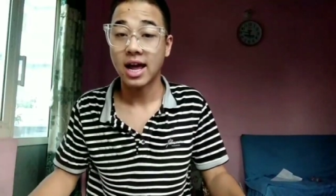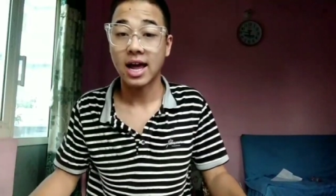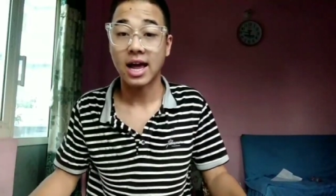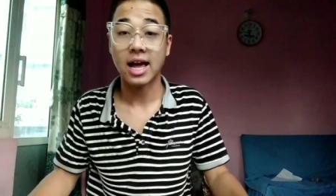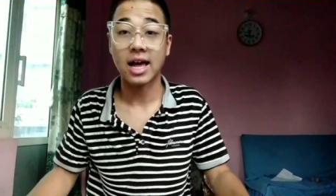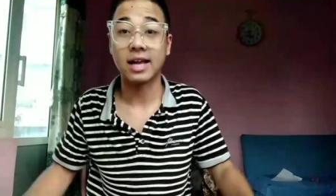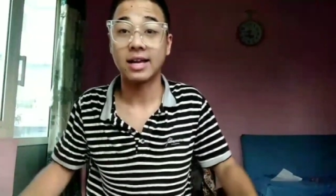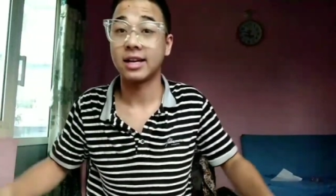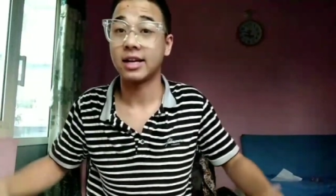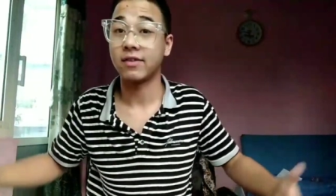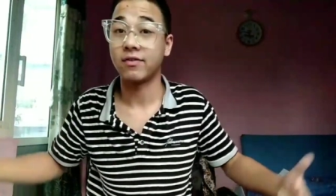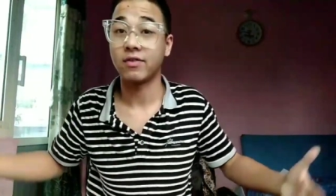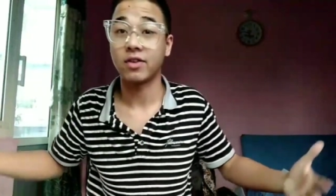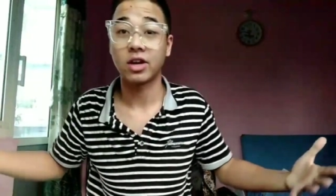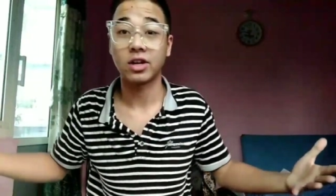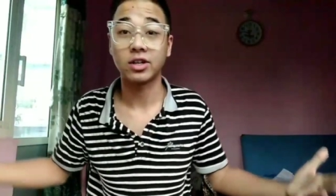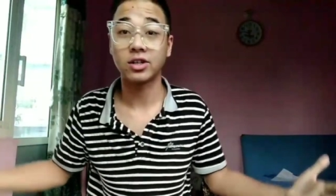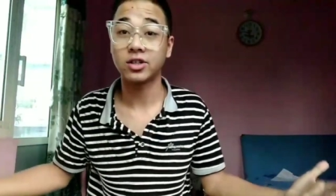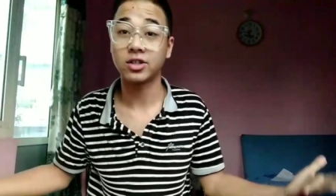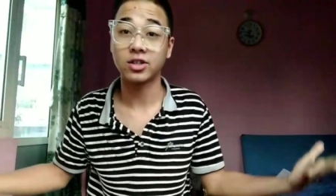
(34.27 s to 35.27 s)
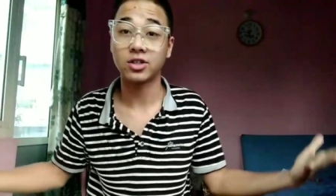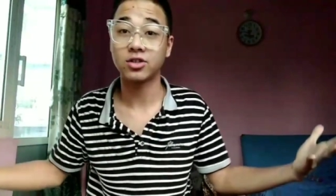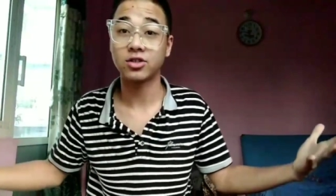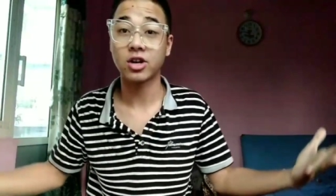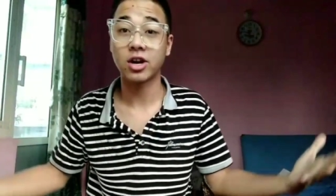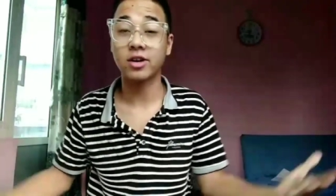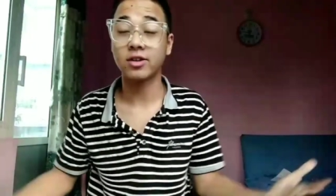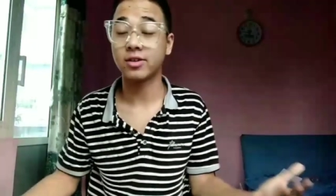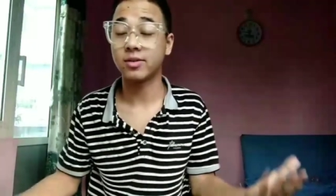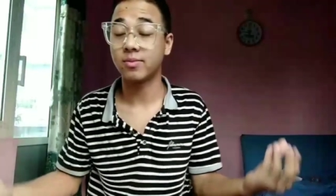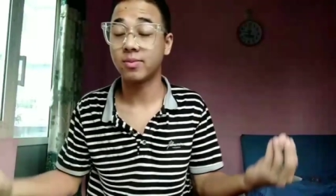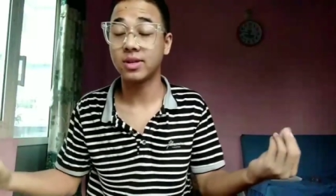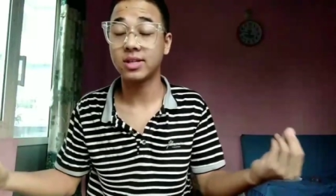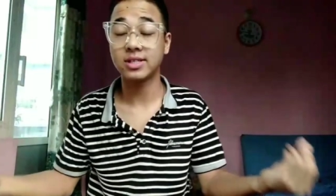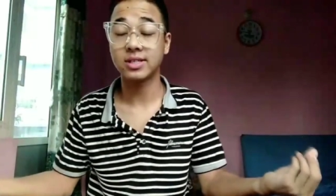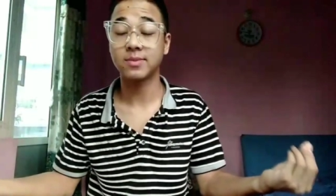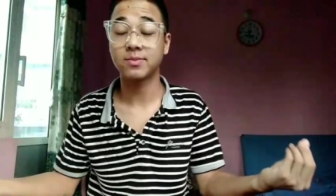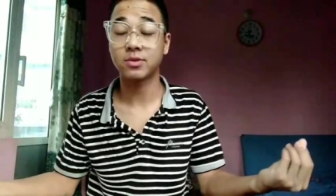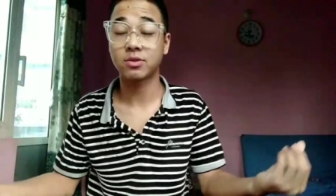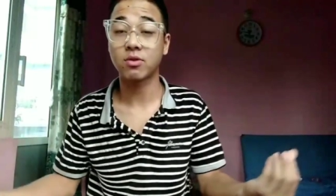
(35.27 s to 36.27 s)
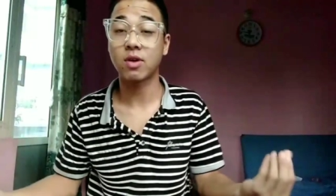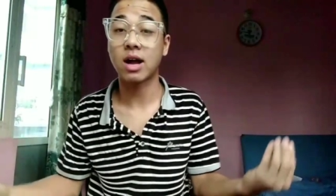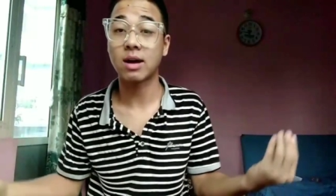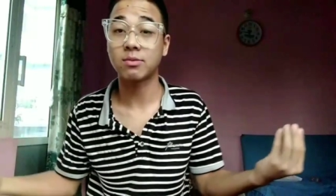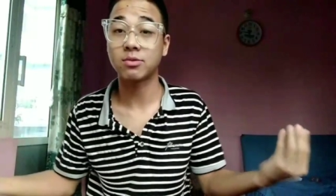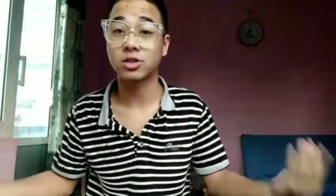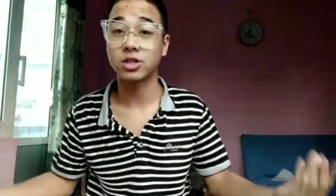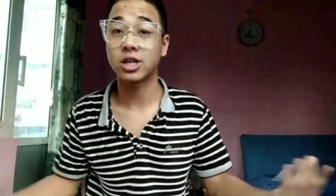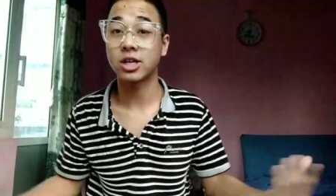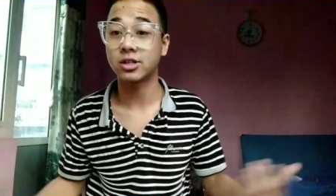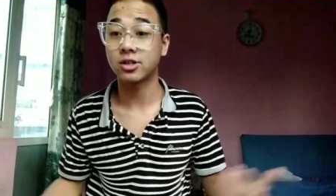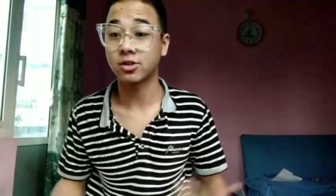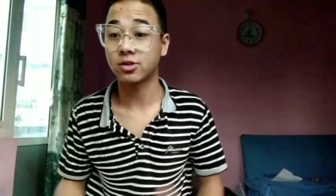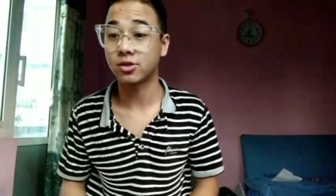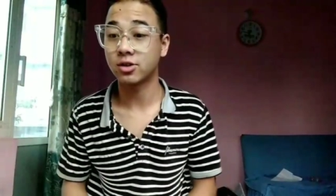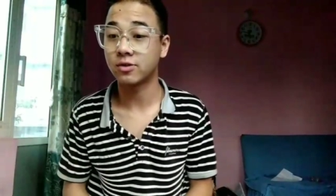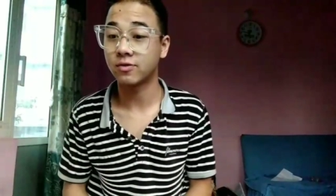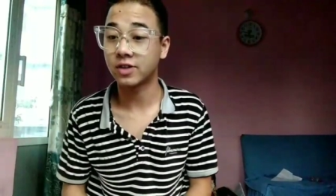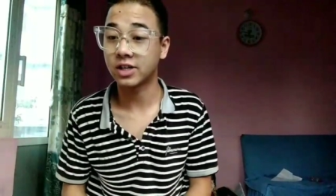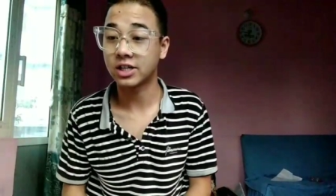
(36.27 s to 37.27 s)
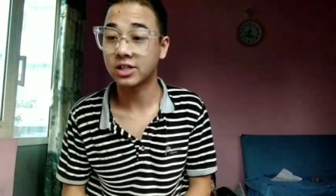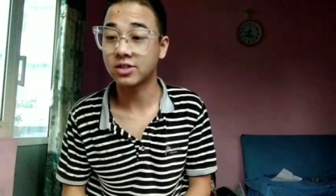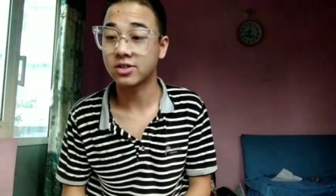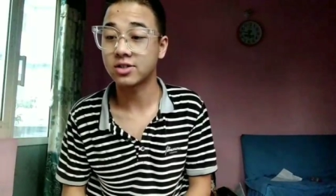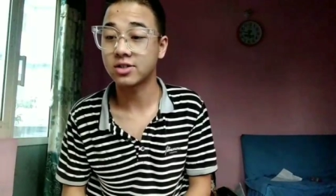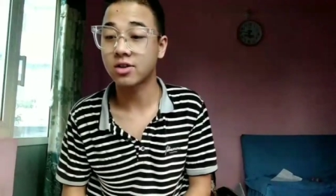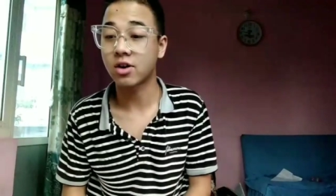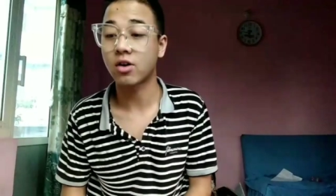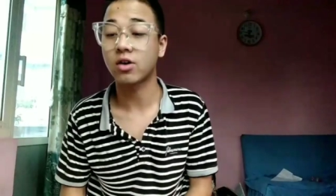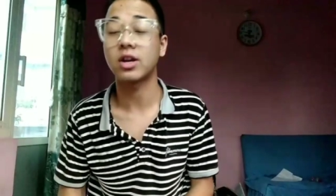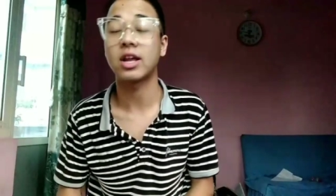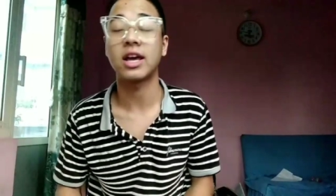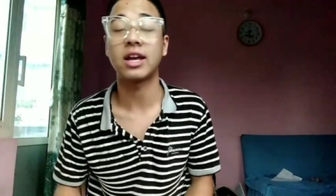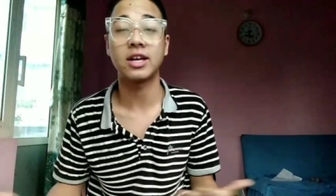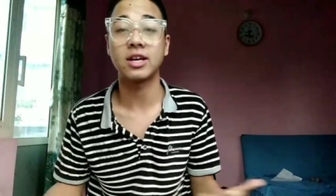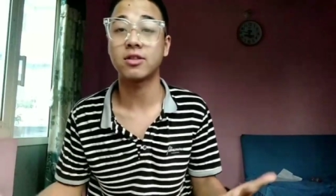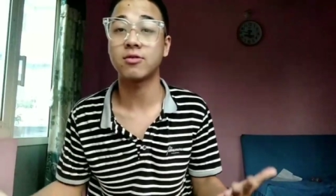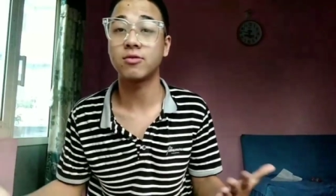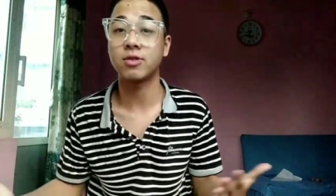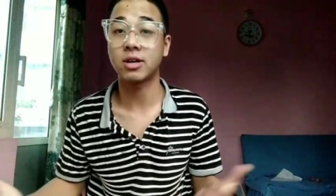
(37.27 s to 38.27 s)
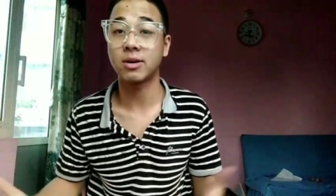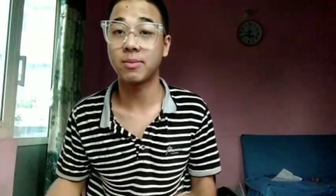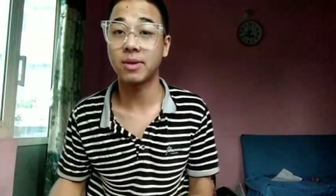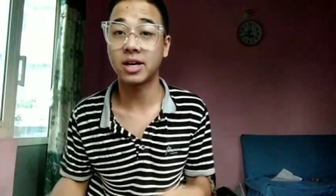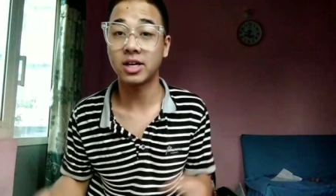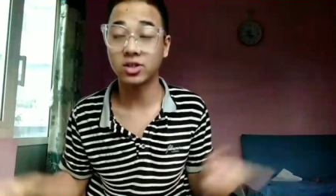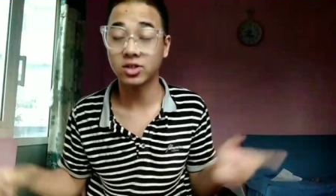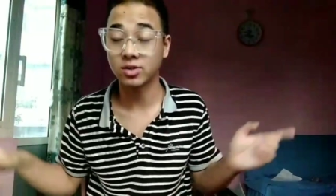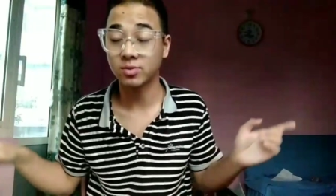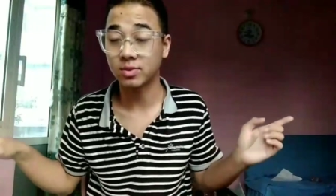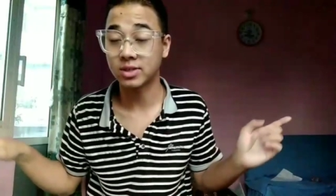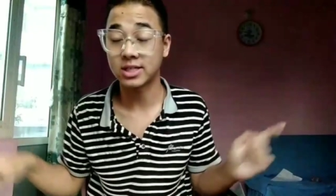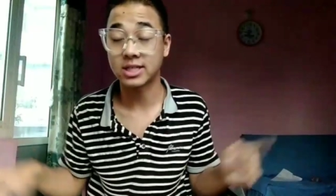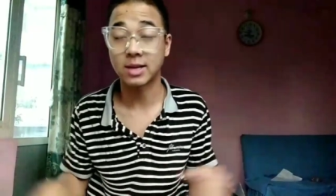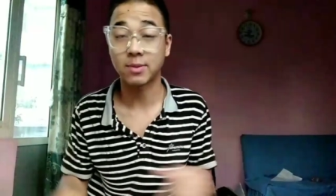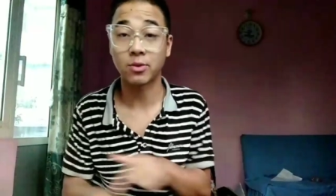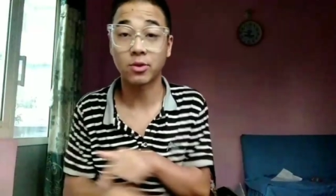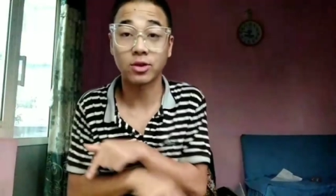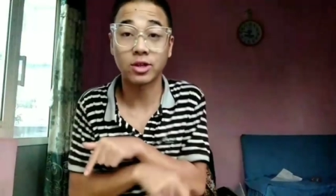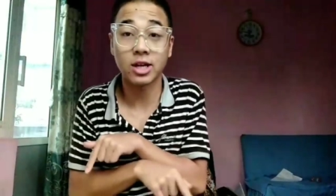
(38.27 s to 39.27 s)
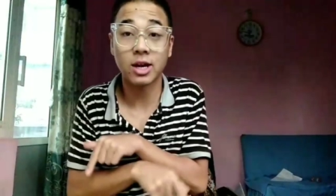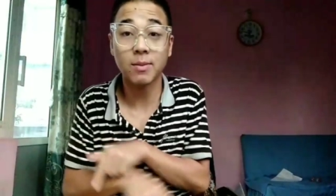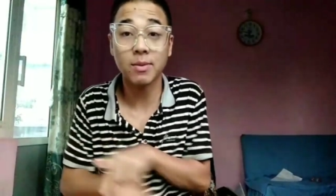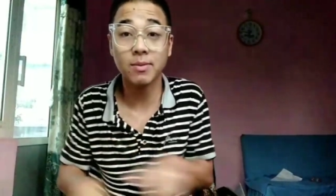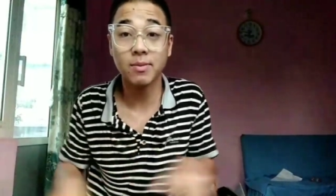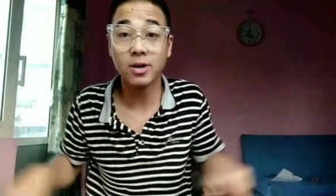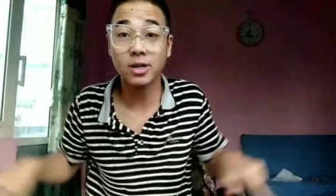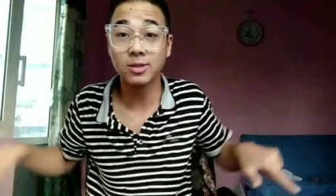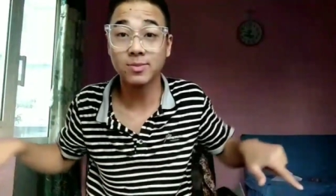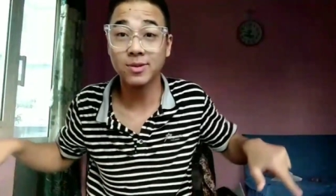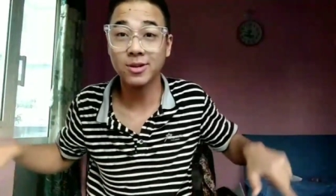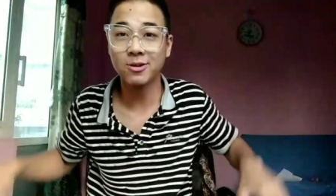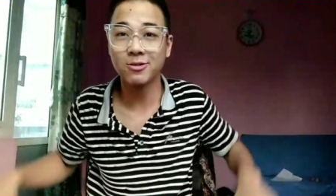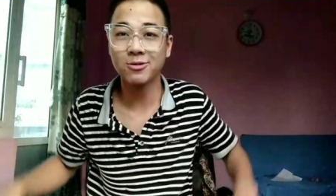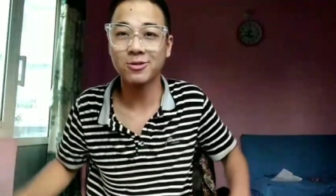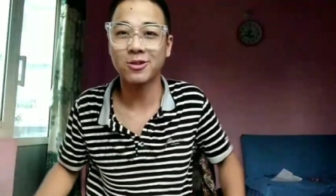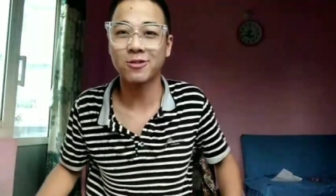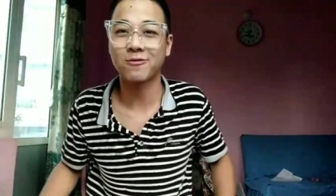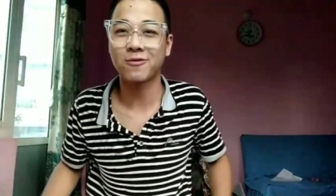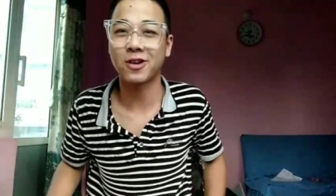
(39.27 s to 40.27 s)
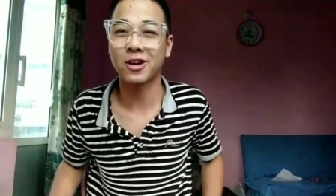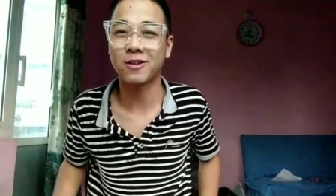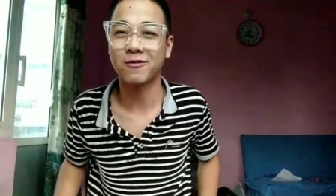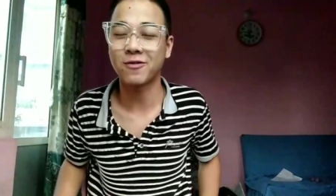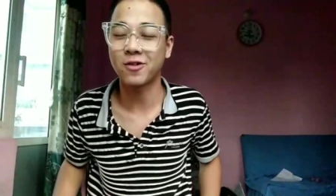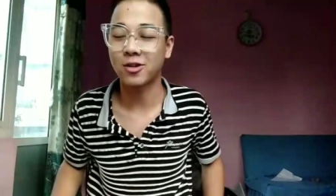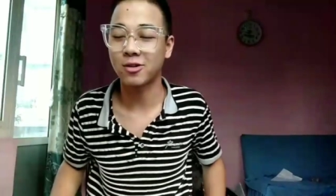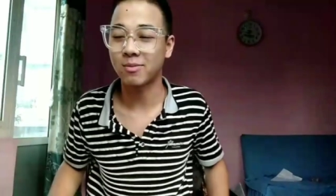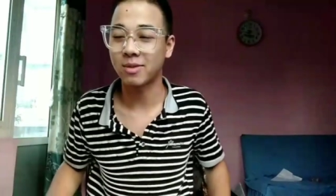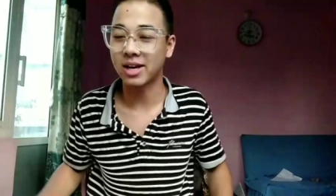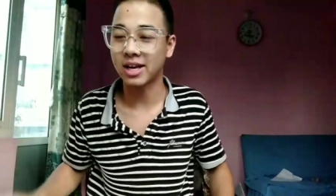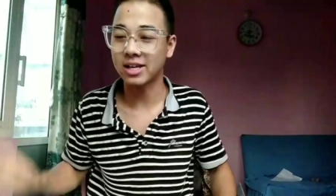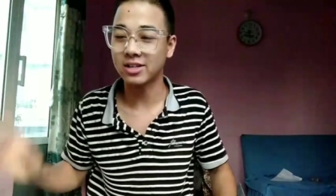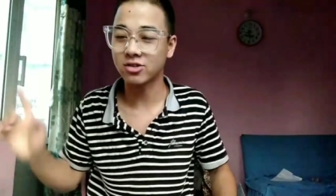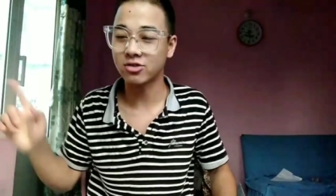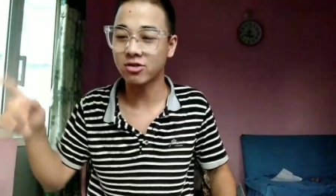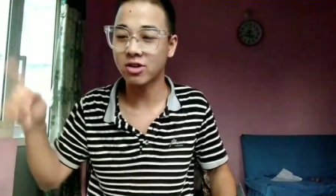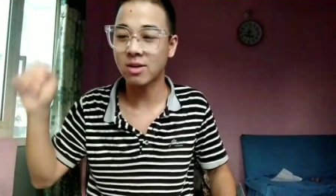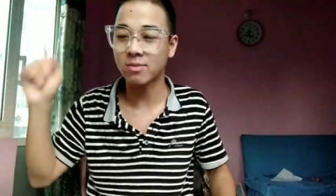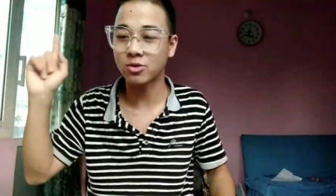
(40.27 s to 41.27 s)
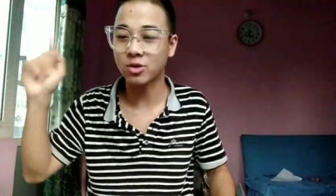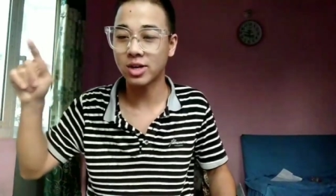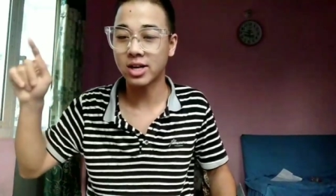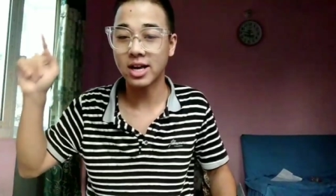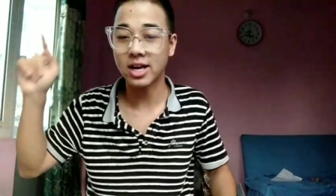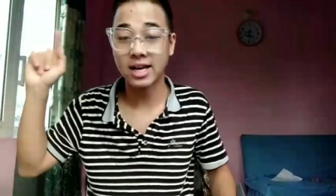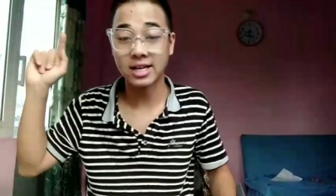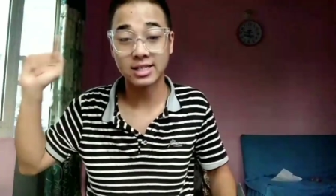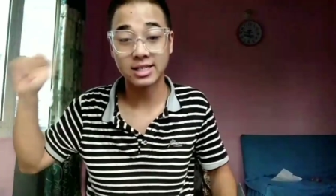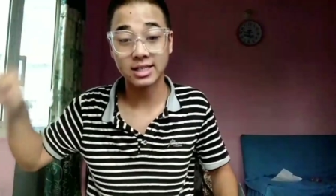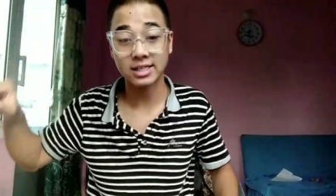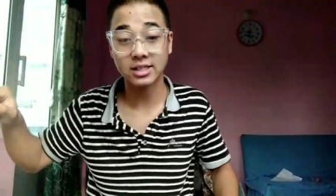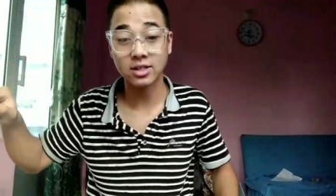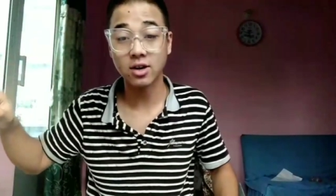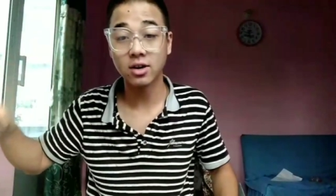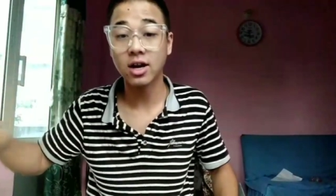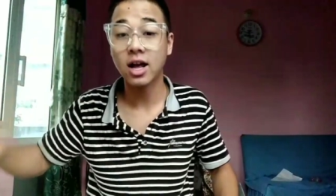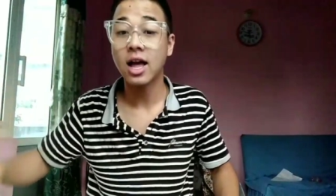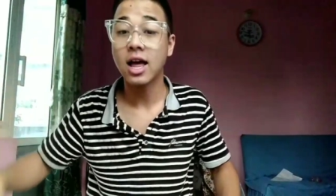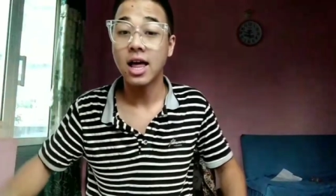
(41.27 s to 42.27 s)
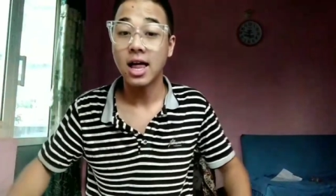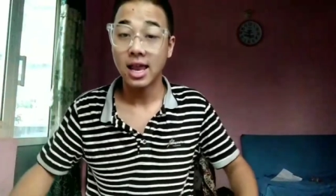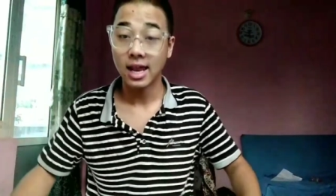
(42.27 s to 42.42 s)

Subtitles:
And if you're new to this channel, then please subscribe, share, turn notifications on. Any other recommendations, please let me know in the comment box below. Don't forget to follow me on Instagram, Twitter, and TikTok.